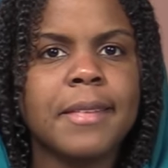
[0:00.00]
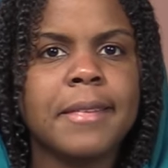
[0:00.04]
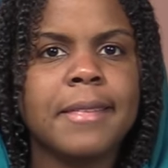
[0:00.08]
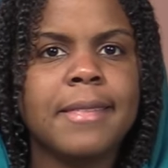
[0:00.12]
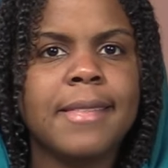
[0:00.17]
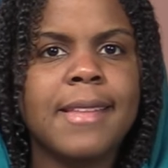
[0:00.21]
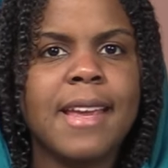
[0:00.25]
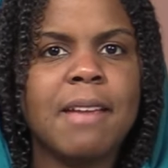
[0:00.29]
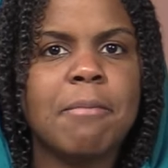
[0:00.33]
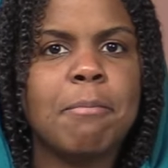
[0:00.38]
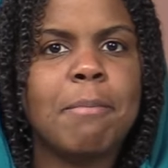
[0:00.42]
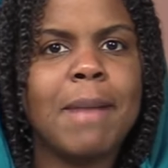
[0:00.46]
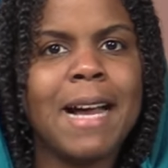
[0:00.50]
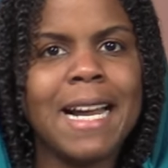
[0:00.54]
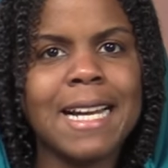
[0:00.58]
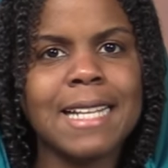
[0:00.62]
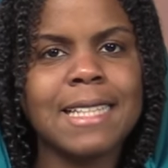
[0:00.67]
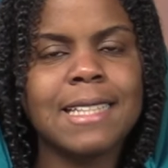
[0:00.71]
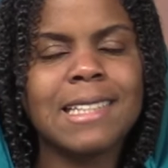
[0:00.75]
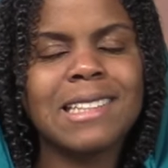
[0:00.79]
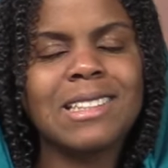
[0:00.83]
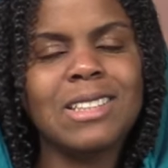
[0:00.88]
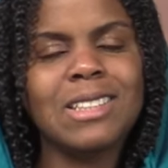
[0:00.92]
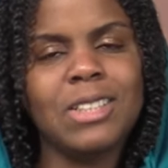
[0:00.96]
The
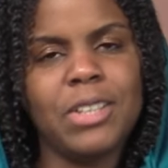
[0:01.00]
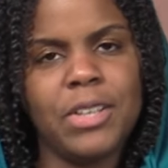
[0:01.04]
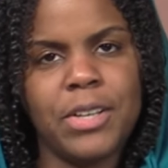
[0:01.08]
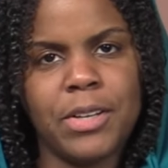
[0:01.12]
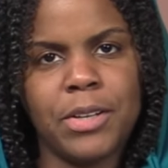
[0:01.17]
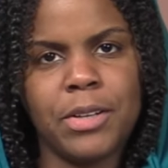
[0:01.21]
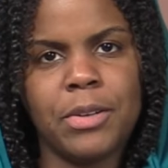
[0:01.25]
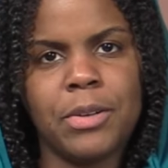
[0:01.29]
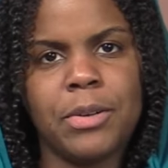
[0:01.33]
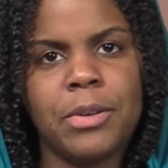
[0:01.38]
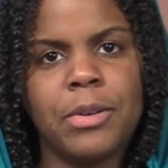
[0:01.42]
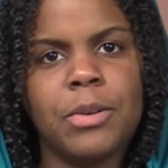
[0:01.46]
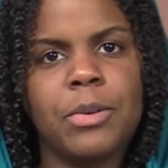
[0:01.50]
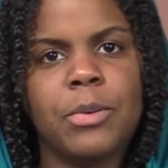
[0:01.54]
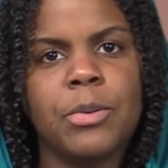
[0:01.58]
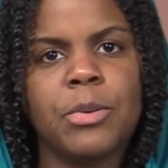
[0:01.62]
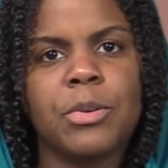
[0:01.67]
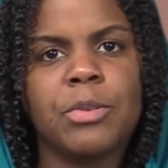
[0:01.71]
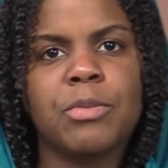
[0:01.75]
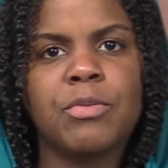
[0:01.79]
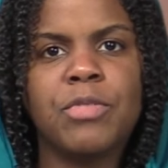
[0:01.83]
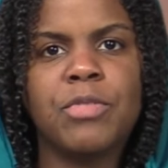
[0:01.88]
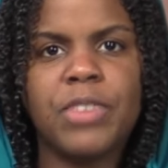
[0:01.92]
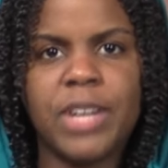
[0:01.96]
vital air
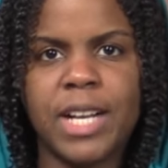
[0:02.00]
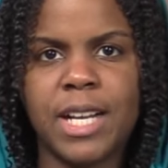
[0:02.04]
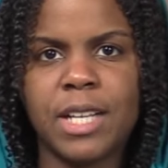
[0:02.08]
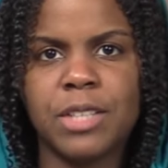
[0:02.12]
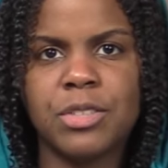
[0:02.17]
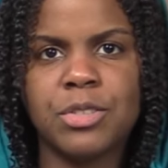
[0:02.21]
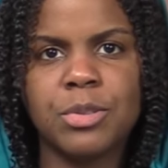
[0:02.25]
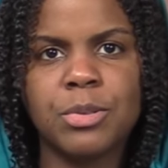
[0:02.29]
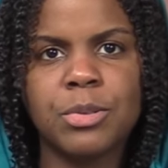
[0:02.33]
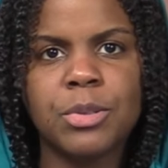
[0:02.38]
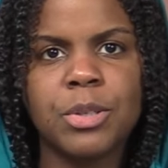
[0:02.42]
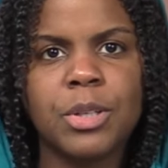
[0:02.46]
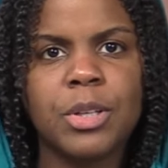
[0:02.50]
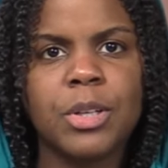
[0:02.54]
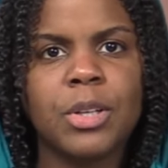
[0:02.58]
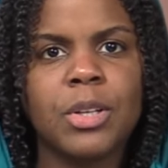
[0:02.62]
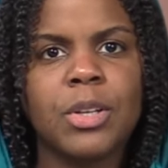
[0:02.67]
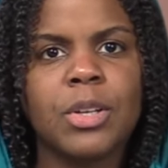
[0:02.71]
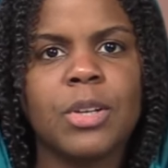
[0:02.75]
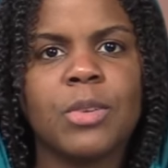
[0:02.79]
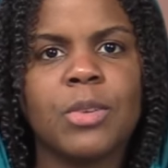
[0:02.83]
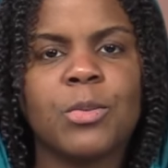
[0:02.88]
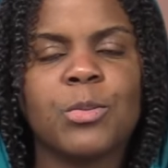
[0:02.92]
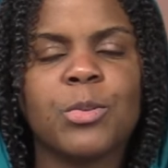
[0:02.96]
or vayu,
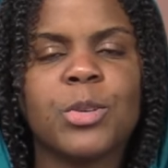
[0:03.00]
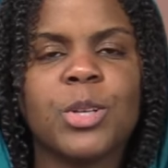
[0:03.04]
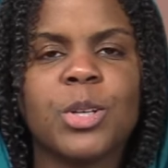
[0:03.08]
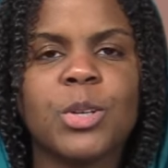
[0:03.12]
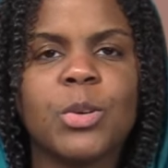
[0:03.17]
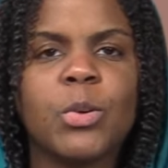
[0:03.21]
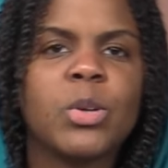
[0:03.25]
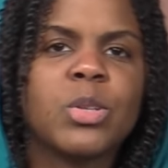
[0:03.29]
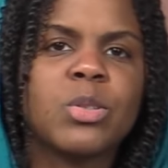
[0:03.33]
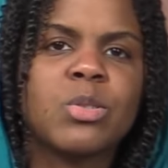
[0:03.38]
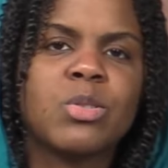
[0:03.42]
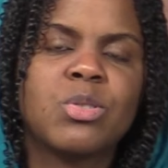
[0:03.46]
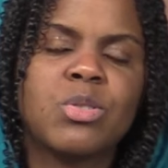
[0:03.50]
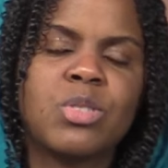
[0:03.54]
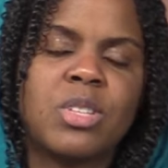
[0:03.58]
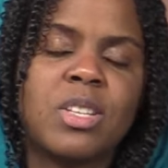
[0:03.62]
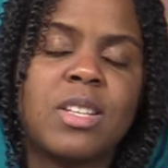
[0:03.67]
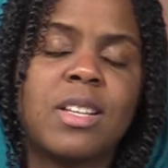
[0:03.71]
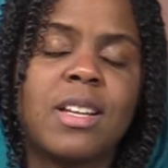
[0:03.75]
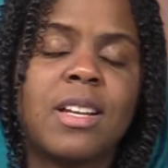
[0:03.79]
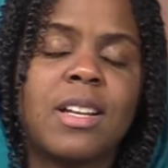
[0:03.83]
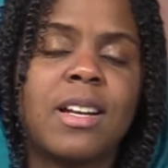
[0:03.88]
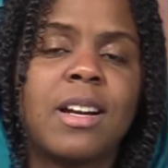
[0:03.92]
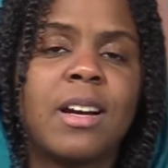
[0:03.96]
we're going to
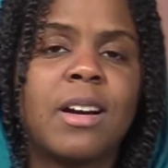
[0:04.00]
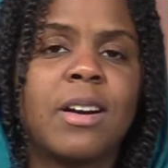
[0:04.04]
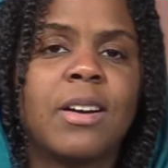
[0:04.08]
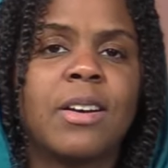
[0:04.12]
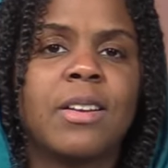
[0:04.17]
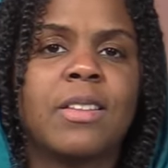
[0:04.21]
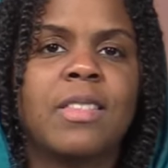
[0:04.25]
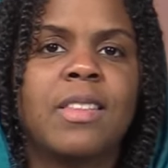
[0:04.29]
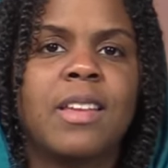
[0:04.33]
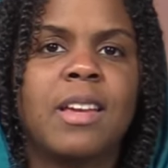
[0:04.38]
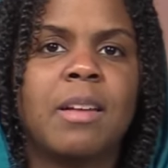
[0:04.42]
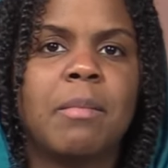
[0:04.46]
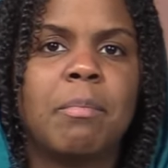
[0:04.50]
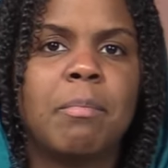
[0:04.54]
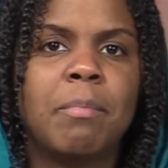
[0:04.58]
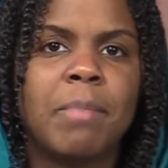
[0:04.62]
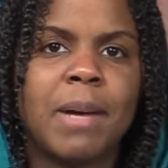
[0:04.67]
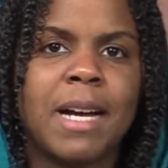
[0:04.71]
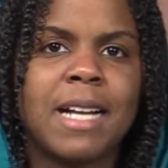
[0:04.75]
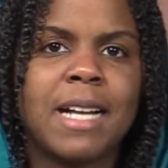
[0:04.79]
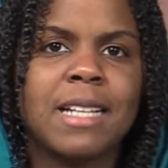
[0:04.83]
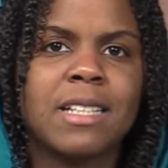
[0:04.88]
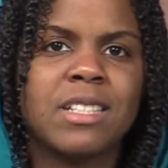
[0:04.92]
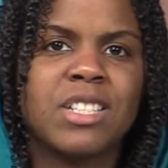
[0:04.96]
see that are the
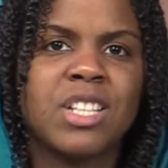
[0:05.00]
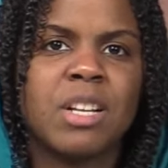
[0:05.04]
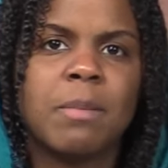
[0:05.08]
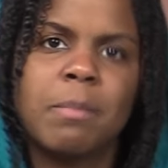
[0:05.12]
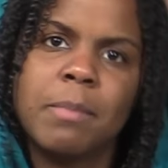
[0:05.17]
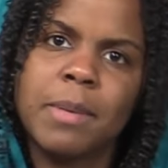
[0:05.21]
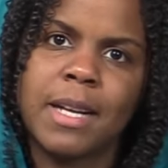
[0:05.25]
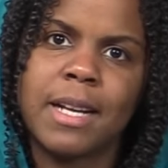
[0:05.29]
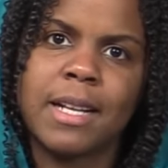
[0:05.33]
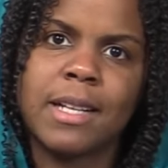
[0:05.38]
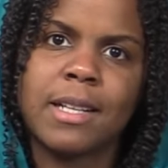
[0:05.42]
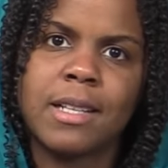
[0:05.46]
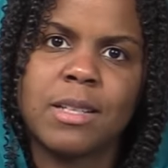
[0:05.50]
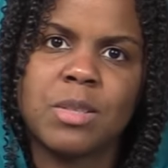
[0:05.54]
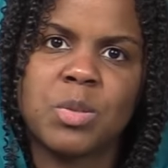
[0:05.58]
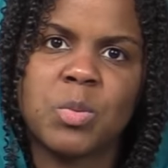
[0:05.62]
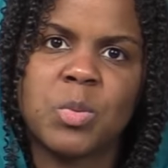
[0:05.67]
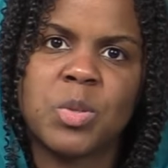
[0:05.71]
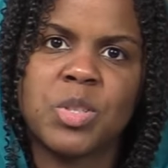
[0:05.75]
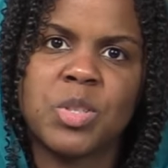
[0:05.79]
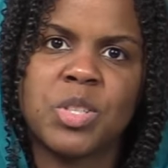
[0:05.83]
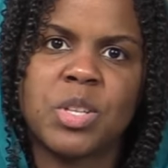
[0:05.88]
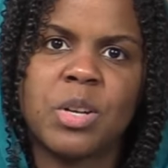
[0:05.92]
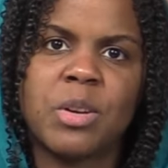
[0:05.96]
pancha pranas,
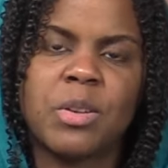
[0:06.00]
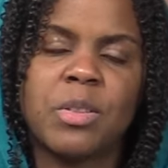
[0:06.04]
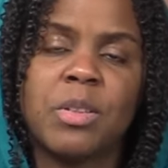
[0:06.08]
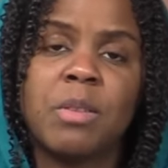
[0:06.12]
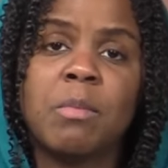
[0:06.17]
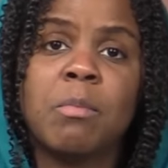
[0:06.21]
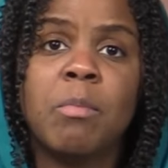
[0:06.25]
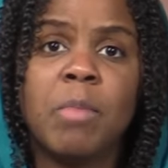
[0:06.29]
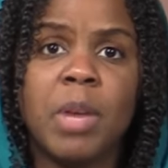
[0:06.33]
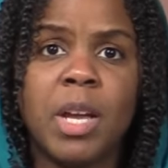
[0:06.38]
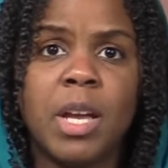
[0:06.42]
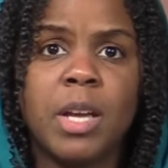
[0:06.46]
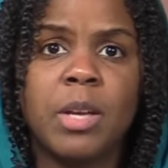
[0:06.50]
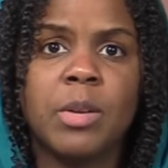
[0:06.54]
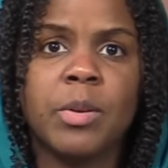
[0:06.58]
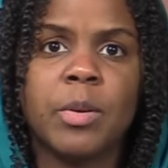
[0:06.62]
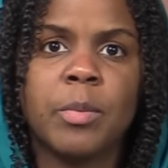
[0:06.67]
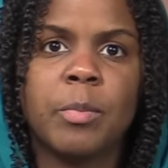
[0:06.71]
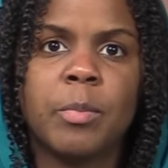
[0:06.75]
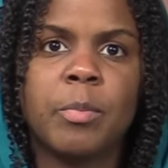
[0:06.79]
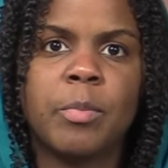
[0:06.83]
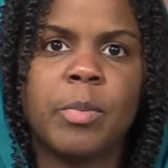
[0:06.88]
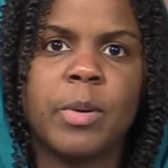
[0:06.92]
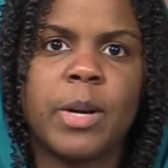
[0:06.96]
which are the
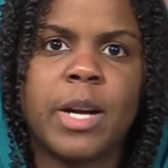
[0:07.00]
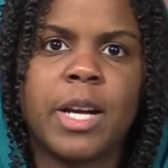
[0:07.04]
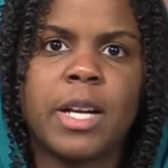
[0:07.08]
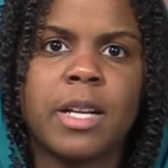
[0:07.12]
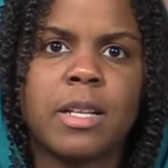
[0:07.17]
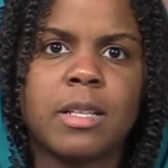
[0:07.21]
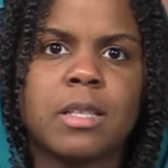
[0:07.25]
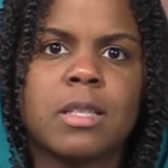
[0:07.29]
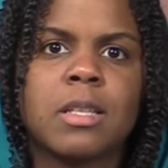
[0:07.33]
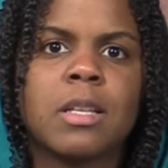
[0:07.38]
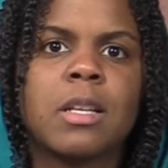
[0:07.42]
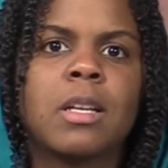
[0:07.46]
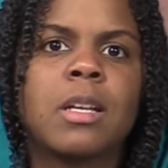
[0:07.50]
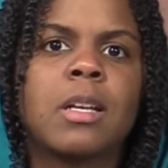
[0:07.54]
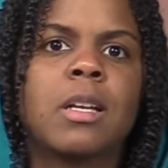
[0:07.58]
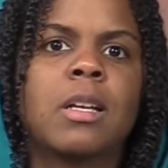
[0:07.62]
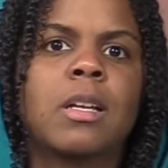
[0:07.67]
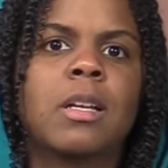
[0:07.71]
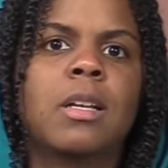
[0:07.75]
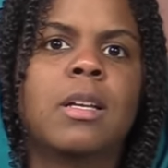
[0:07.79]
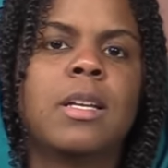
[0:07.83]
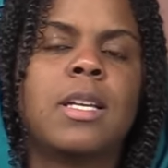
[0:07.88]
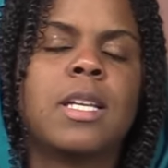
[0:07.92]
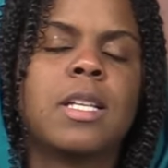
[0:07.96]
major pranas.
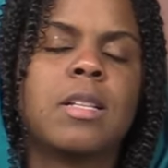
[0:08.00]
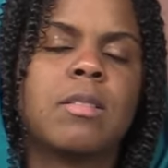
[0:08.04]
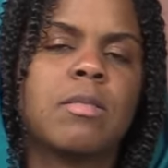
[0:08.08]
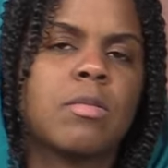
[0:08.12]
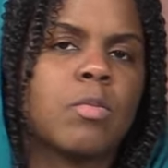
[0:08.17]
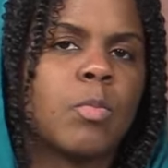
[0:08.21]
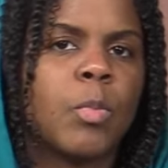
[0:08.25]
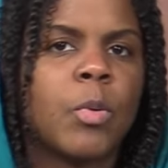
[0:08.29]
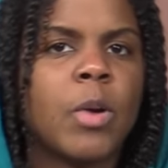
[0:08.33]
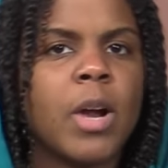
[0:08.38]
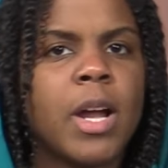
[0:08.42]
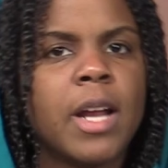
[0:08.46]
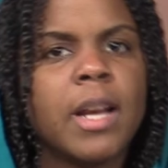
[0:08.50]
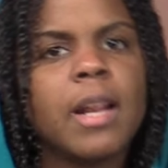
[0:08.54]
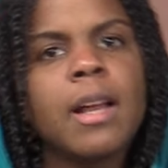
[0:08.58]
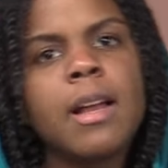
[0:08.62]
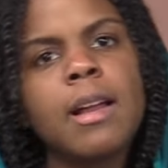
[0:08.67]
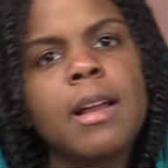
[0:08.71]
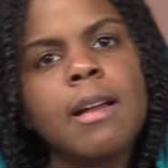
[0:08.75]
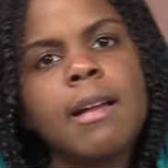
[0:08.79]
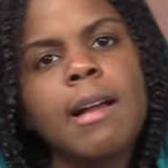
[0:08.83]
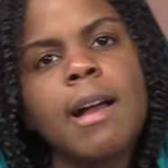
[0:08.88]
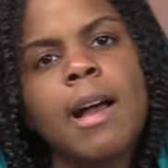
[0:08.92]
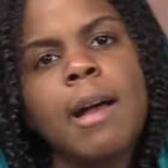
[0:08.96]
It's
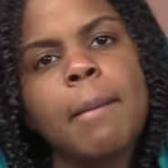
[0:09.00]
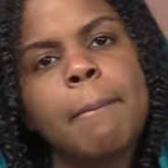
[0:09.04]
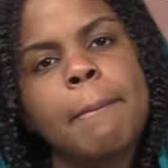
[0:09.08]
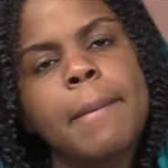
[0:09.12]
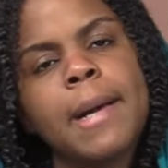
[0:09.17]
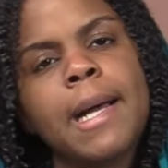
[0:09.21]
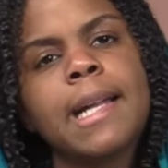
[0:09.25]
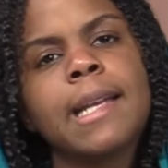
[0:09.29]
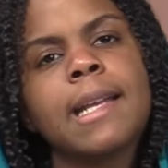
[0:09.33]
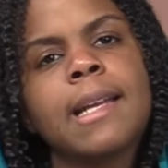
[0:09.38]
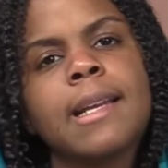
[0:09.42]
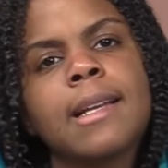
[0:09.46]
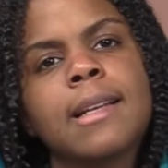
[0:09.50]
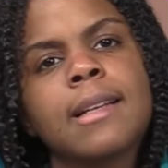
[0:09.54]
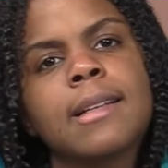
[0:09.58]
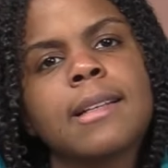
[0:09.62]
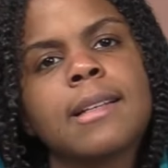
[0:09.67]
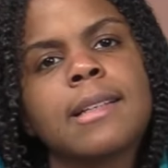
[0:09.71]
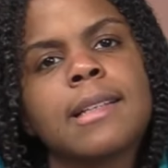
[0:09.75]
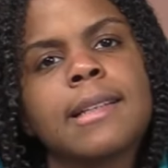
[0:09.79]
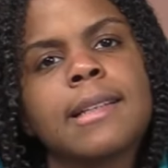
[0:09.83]
prana, apana,